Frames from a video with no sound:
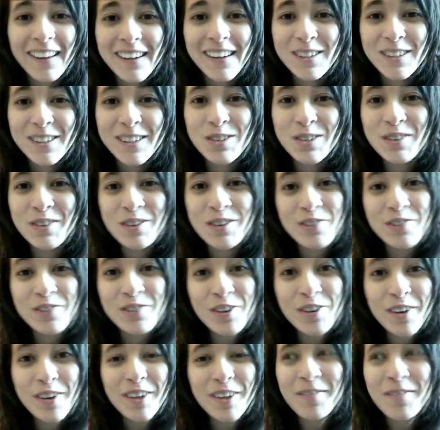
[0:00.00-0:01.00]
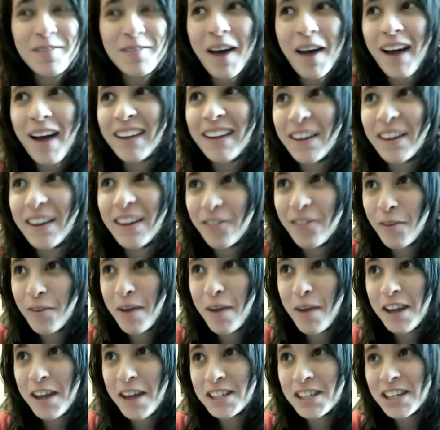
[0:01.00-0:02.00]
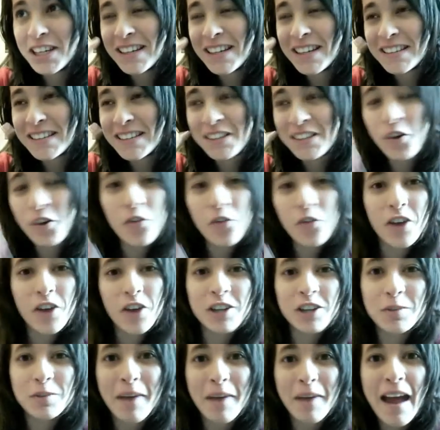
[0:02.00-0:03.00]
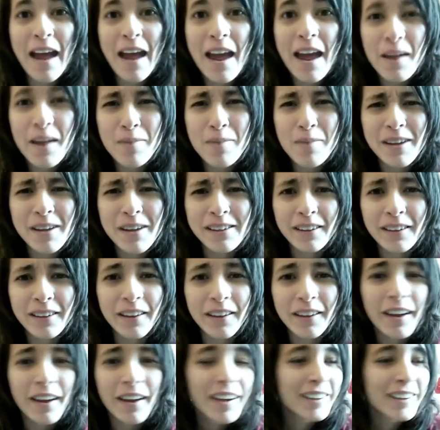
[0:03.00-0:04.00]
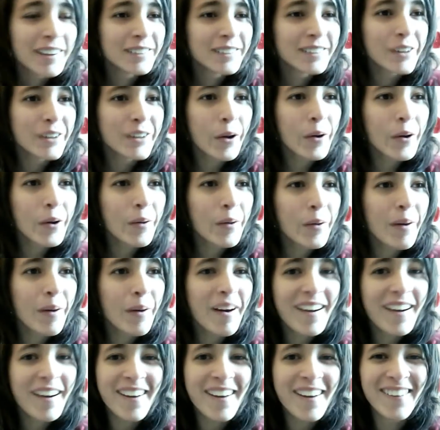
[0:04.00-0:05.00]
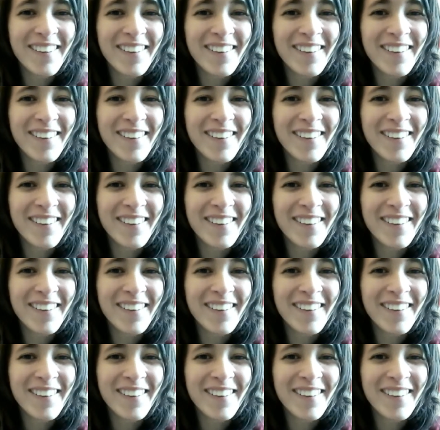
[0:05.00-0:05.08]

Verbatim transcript: to review it while the information is still fresh in my head, basically. So, uh,